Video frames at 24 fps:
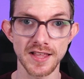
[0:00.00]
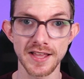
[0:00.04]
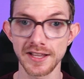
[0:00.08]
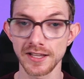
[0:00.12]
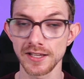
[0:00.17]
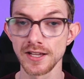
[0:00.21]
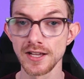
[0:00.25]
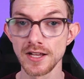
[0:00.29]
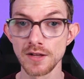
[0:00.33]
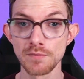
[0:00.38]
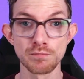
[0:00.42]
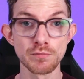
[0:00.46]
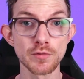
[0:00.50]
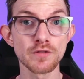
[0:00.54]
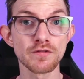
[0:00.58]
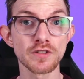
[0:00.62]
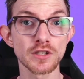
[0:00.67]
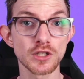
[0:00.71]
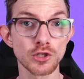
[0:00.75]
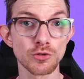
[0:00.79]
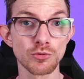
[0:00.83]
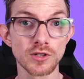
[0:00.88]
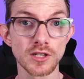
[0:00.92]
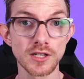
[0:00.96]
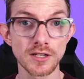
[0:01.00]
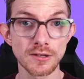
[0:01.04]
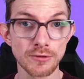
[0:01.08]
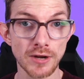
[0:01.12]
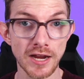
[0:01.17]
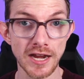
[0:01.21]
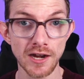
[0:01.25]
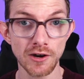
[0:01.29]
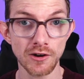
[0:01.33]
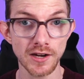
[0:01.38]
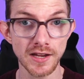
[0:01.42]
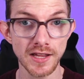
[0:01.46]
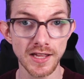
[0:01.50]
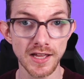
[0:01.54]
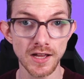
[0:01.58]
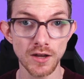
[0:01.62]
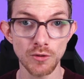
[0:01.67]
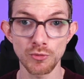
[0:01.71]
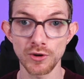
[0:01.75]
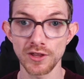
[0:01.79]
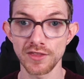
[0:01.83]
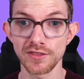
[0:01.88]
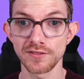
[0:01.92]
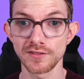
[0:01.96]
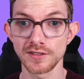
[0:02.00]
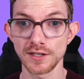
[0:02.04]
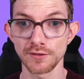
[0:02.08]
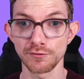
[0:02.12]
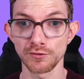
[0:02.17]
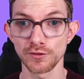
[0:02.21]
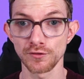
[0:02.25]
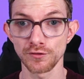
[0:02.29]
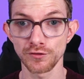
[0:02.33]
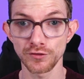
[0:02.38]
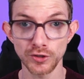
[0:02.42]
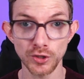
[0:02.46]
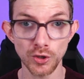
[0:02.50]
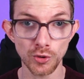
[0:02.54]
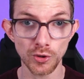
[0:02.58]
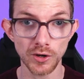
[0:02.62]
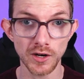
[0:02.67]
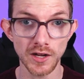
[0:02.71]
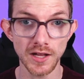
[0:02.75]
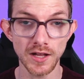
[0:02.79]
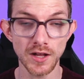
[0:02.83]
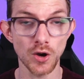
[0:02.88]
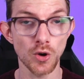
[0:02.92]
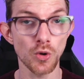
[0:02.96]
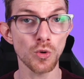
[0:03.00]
like moving to a new area with different flora